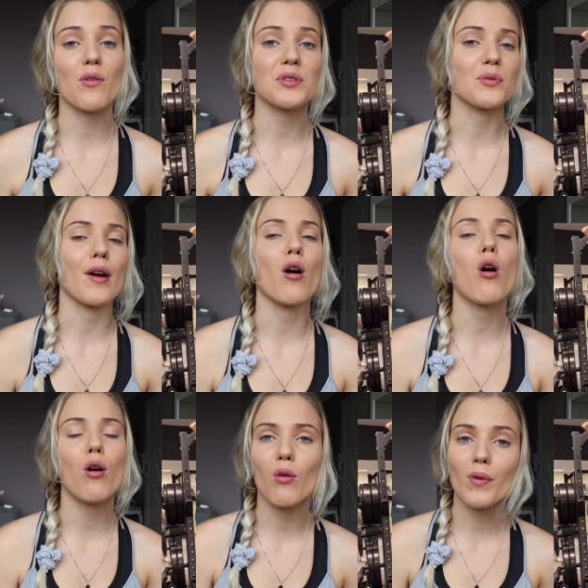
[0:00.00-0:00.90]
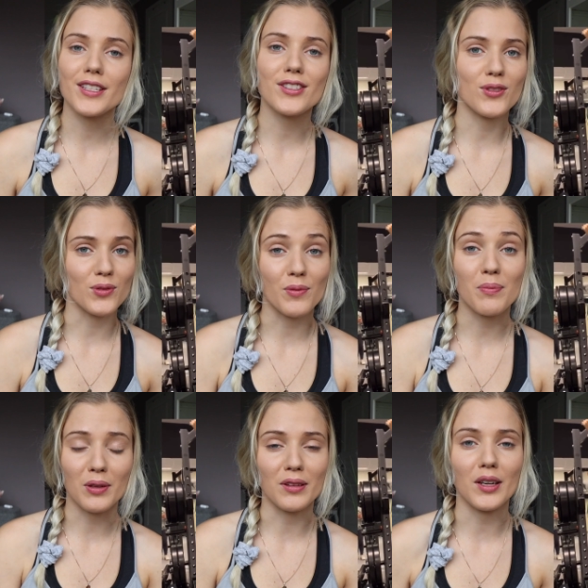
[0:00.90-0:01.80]
So I always do
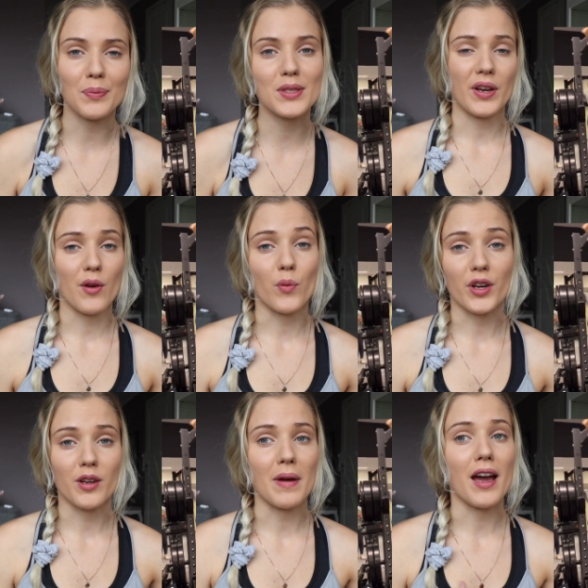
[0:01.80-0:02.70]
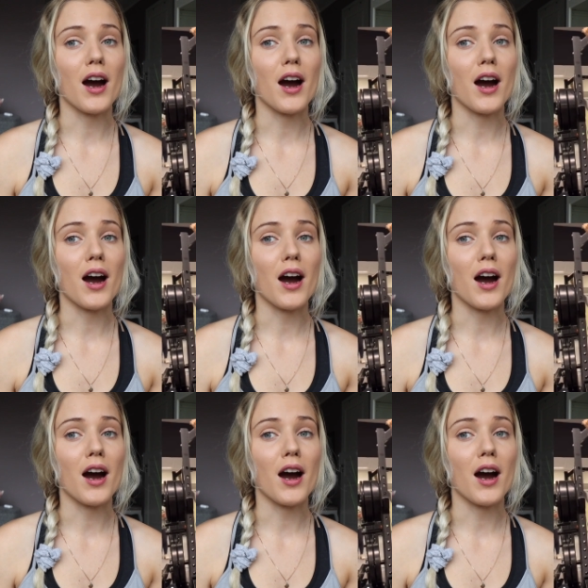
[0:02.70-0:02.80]
pull-ups when I work my